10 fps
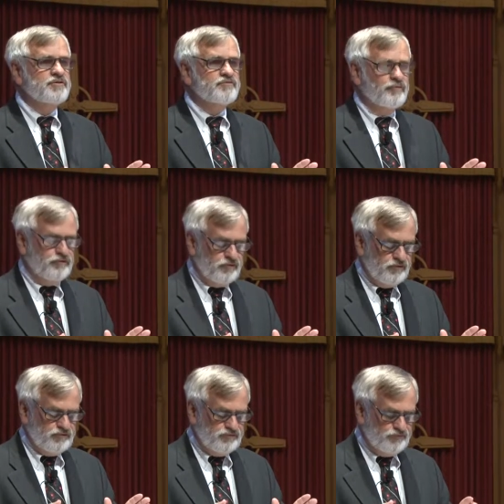
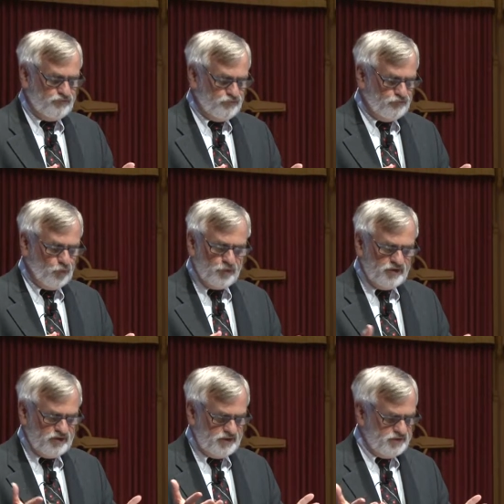for
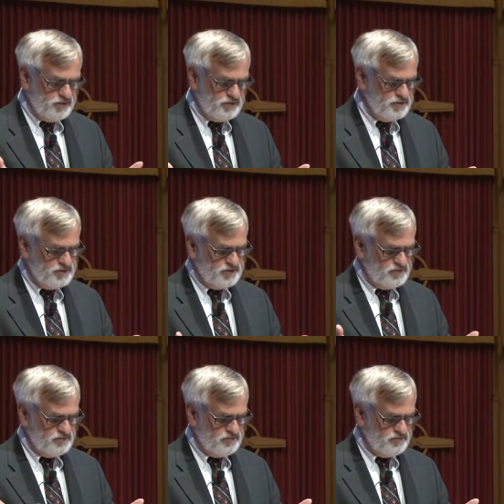40 years